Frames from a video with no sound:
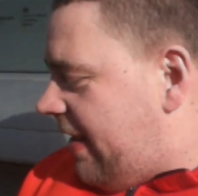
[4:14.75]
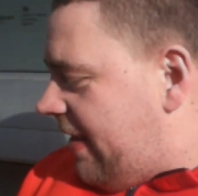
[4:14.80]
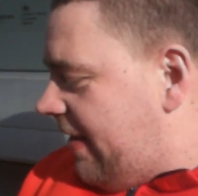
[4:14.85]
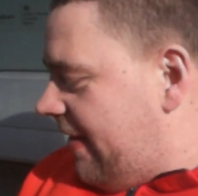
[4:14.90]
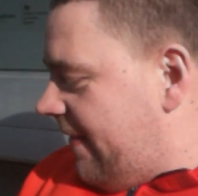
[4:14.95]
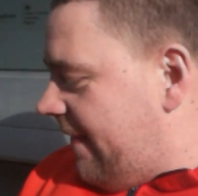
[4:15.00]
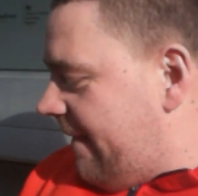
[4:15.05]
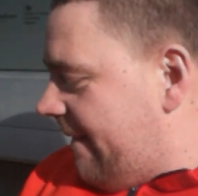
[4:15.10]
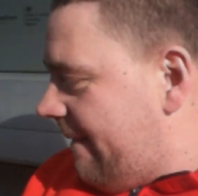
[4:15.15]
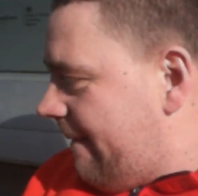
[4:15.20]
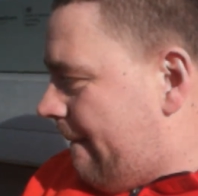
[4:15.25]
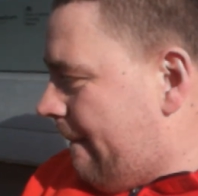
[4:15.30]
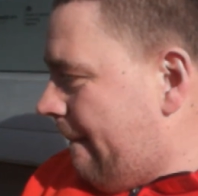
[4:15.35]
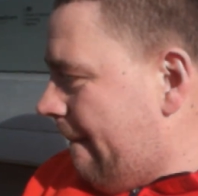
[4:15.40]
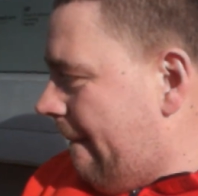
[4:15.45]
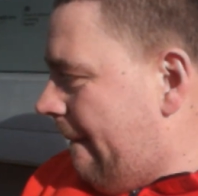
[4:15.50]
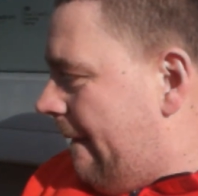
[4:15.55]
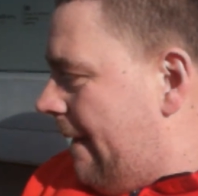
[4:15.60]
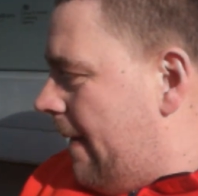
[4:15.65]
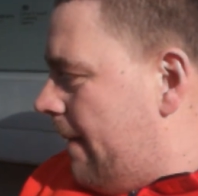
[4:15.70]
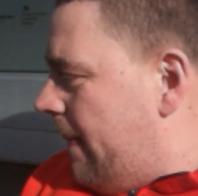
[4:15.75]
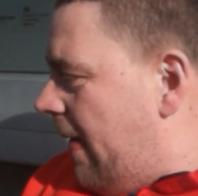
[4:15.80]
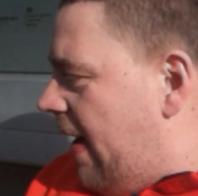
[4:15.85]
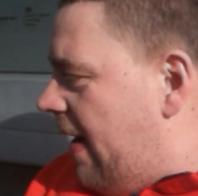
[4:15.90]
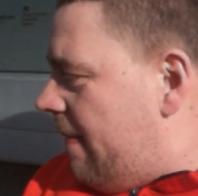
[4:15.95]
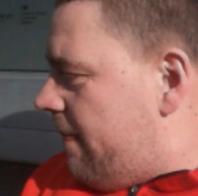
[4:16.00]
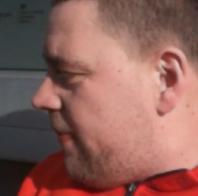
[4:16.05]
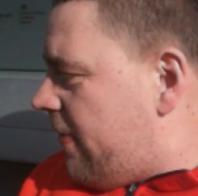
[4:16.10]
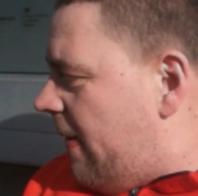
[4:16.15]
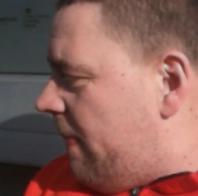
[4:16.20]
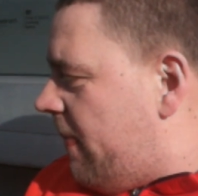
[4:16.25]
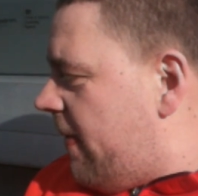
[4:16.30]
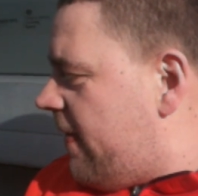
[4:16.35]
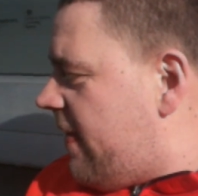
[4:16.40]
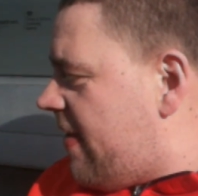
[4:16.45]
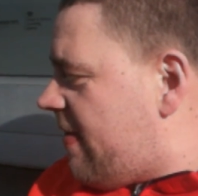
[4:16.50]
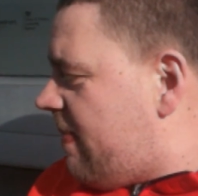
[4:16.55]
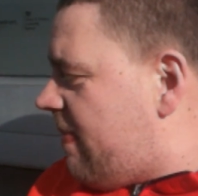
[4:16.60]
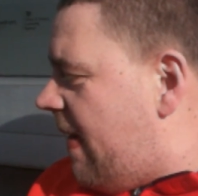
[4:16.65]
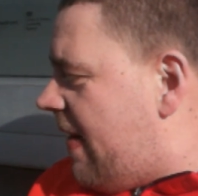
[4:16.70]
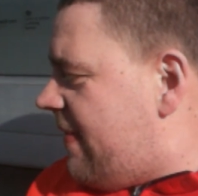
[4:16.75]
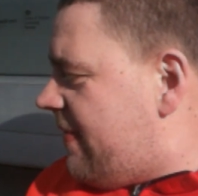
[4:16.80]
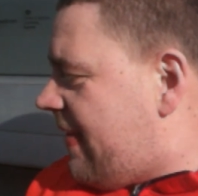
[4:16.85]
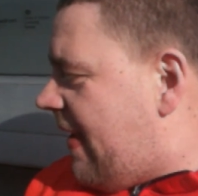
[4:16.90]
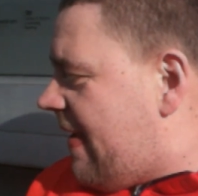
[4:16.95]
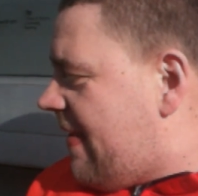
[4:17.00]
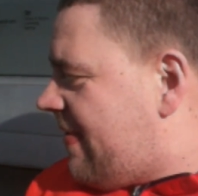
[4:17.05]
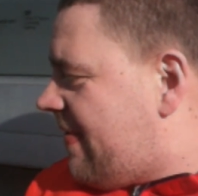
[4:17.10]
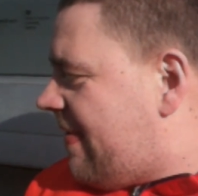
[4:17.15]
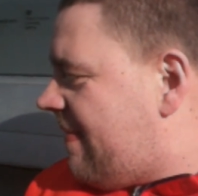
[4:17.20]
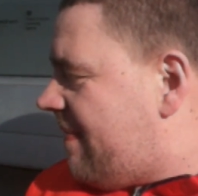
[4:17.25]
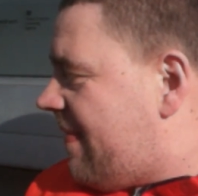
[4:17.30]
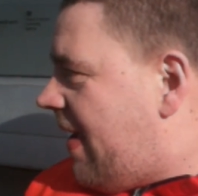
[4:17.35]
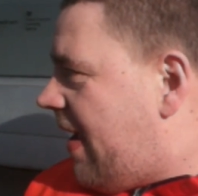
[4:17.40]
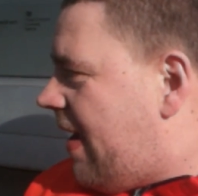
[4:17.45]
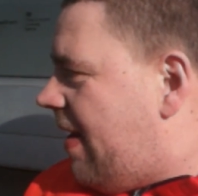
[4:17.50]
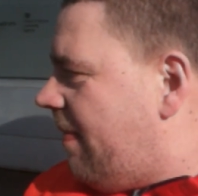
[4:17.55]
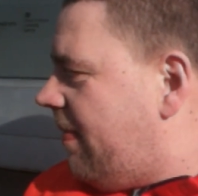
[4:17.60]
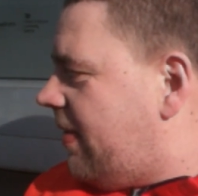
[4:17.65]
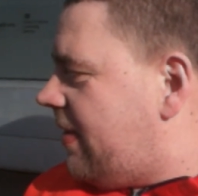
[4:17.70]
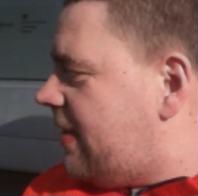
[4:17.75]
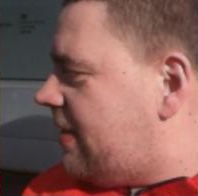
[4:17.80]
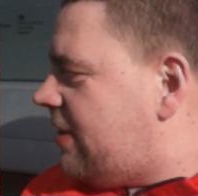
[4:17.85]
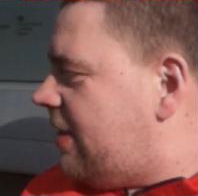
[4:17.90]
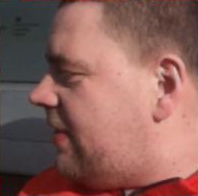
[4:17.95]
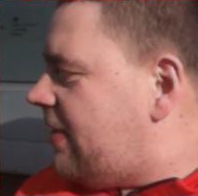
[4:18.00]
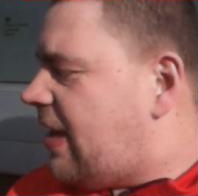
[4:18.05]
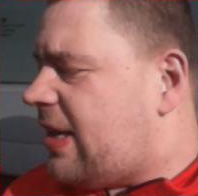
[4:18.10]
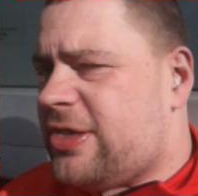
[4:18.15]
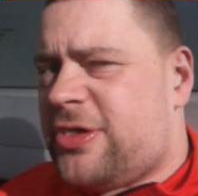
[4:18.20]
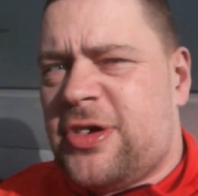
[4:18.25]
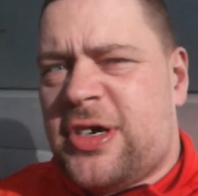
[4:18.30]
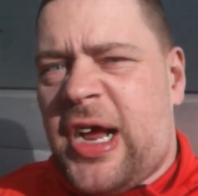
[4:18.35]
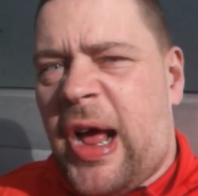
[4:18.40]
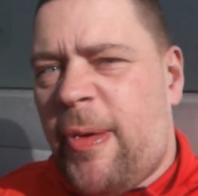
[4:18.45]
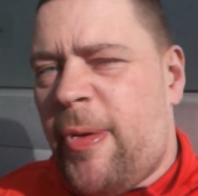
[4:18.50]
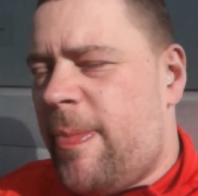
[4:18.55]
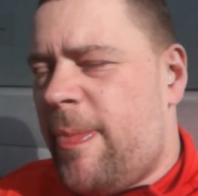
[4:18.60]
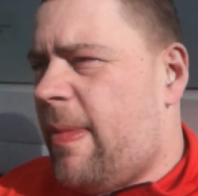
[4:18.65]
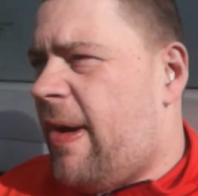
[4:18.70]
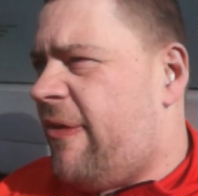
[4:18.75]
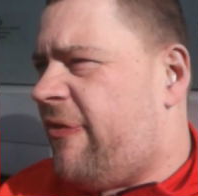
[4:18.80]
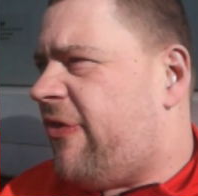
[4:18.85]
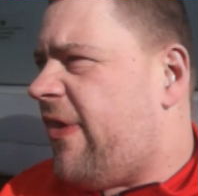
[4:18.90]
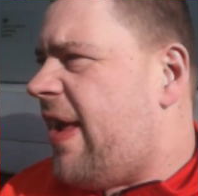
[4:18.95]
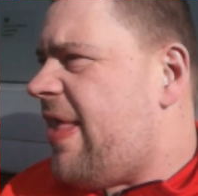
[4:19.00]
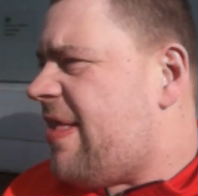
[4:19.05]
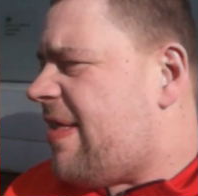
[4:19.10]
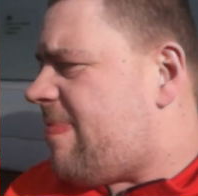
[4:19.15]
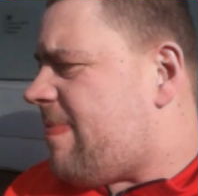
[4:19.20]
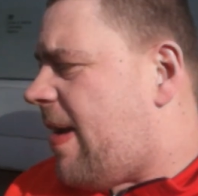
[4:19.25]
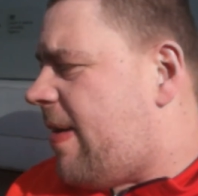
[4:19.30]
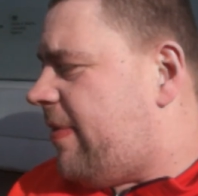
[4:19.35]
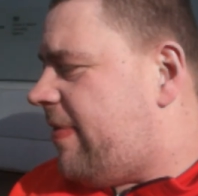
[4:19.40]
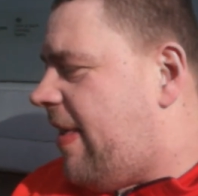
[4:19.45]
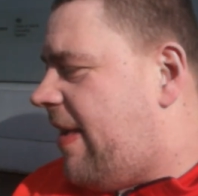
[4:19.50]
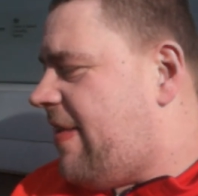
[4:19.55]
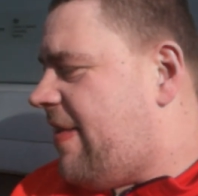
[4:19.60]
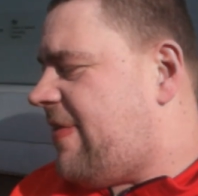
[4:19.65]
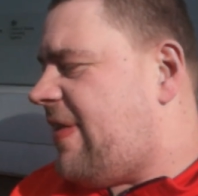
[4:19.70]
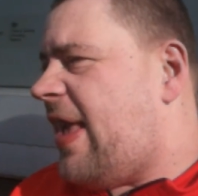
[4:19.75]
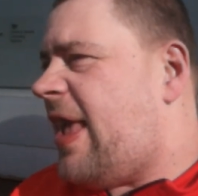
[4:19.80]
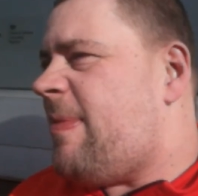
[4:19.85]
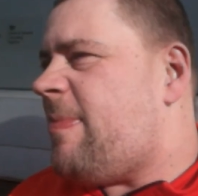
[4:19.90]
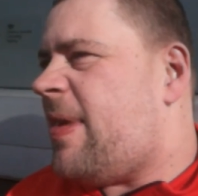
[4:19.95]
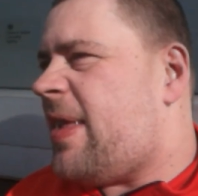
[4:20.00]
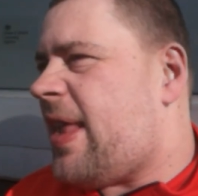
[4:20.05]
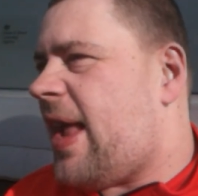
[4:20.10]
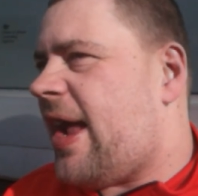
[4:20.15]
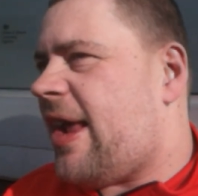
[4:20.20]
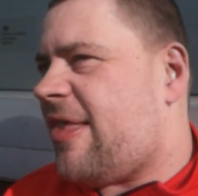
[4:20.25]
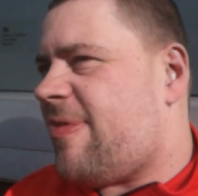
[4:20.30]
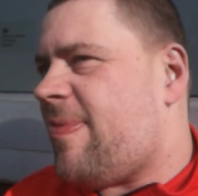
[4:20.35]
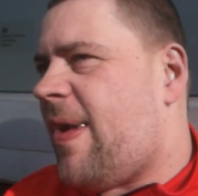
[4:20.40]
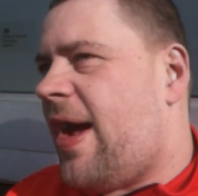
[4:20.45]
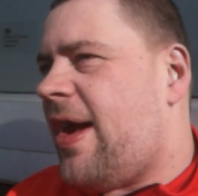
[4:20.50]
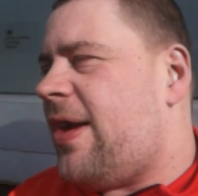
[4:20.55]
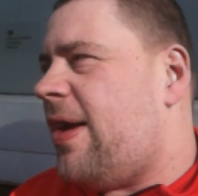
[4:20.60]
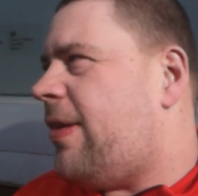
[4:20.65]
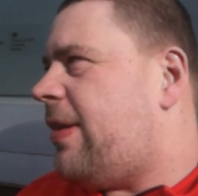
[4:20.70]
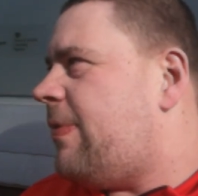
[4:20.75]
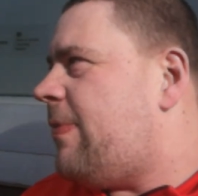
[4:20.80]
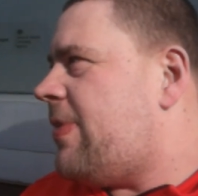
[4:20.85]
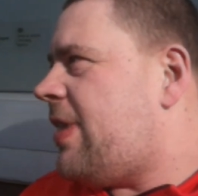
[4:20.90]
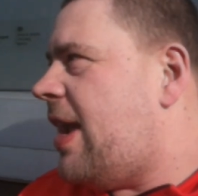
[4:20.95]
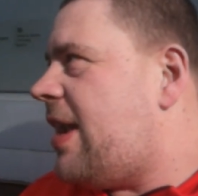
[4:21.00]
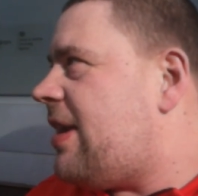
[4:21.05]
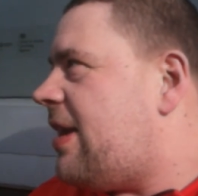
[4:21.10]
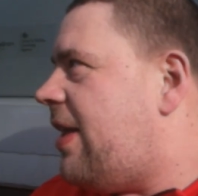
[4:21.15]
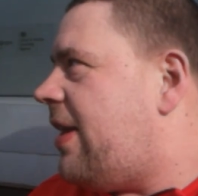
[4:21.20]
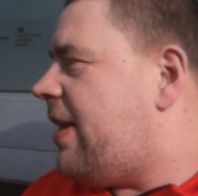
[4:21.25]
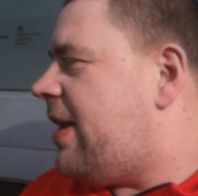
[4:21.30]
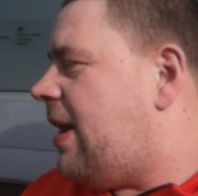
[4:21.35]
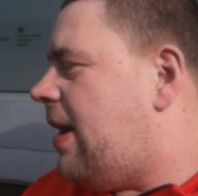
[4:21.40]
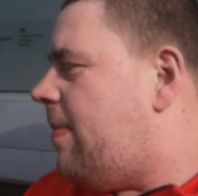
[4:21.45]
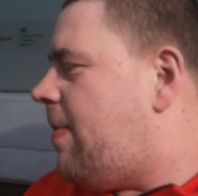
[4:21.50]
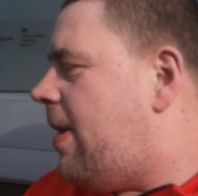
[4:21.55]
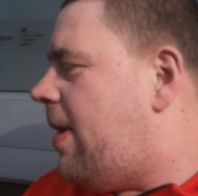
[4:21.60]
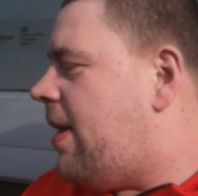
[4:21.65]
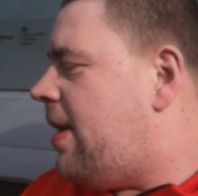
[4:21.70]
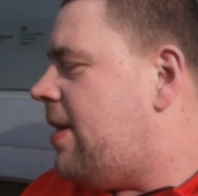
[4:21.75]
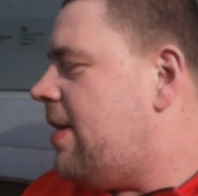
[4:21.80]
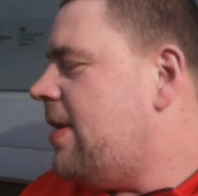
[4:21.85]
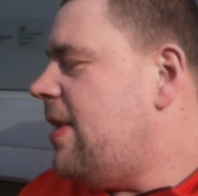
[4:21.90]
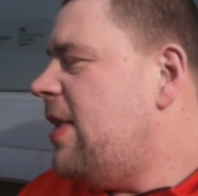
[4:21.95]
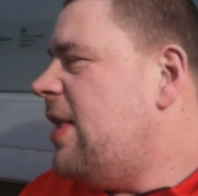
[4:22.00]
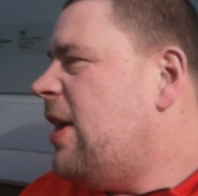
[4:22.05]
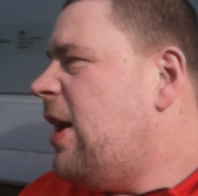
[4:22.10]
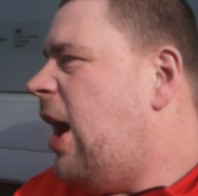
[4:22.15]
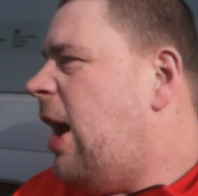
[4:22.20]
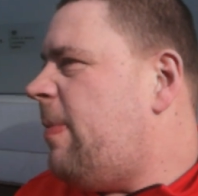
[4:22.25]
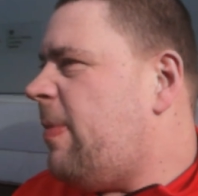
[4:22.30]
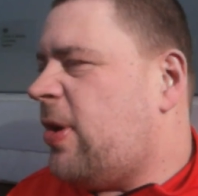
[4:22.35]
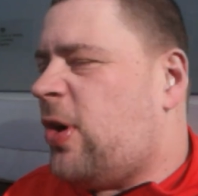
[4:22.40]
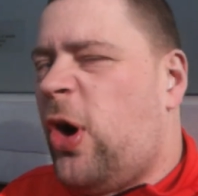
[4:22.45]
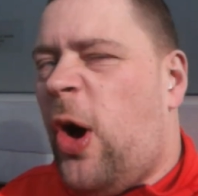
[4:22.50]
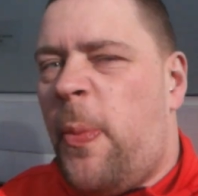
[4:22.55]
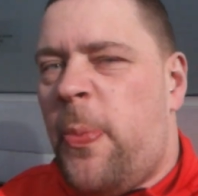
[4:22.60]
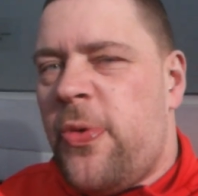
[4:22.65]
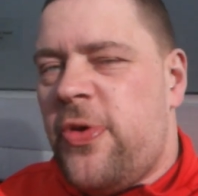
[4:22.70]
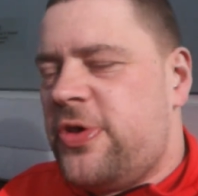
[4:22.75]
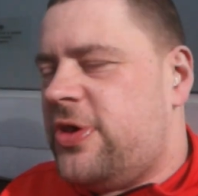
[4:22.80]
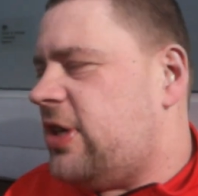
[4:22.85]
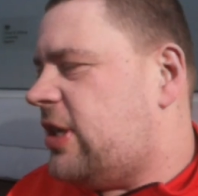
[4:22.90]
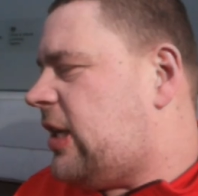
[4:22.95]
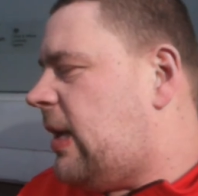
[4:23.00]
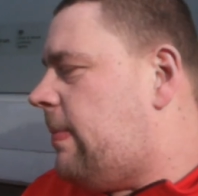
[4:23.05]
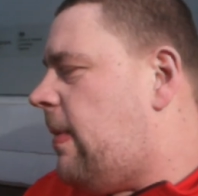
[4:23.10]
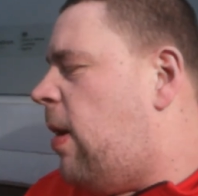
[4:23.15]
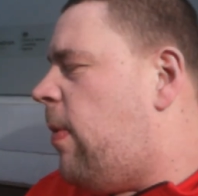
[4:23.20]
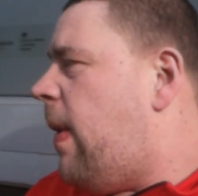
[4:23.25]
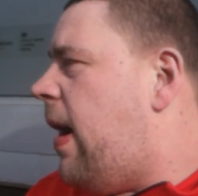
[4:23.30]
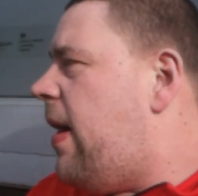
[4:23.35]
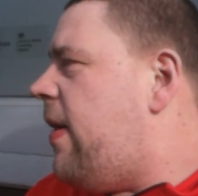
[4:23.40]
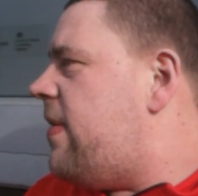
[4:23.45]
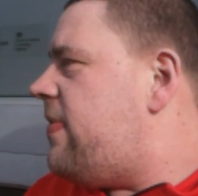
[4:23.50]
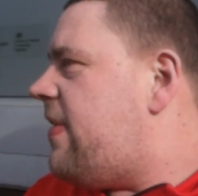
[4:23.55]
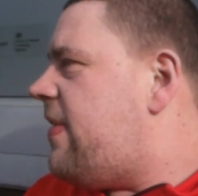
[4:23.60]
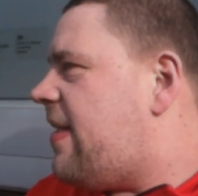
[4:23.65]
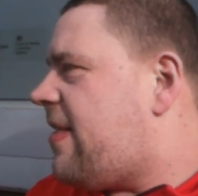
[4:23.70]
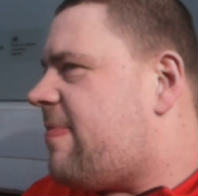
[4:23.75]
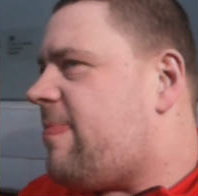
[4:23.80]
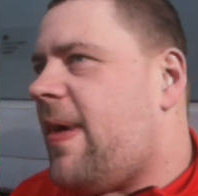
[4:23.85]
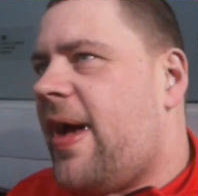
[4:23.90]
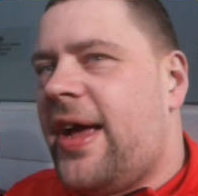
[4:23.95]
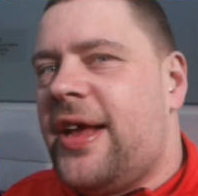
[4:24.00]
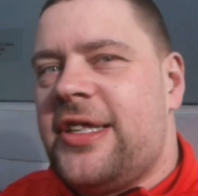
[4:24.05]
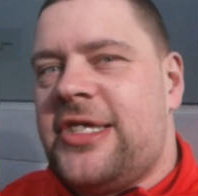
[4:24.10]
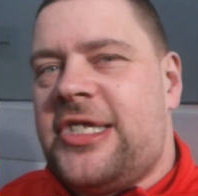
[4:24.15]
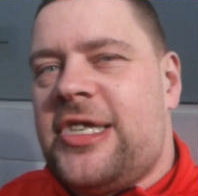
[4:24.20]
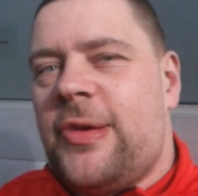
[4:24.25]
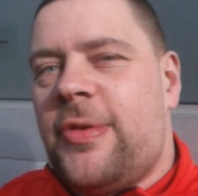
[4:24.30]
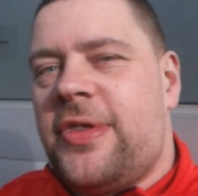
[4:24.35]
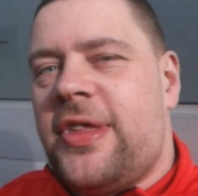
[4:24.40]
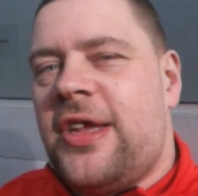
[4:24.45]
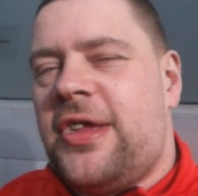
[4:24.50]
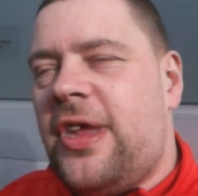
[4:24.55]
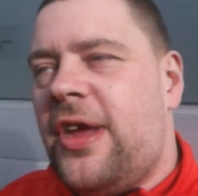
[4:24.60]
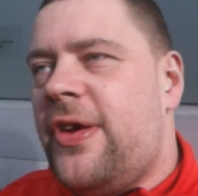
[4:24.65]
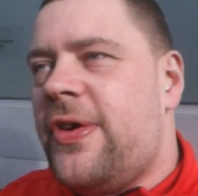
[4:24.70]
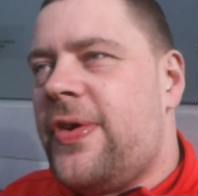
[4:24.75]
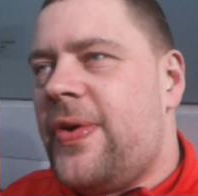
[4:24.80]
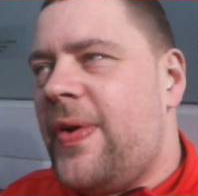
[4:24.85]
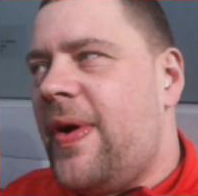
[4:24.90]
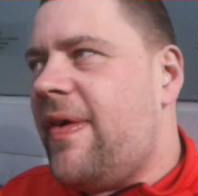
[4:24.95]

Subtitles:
But proper, it's well decent, mate. I'm going to do that to a couple of my friends, mate, when they see me next, mate. And I'm going to tell you I'm a copper and just come up wearing this, mate, and see what they do.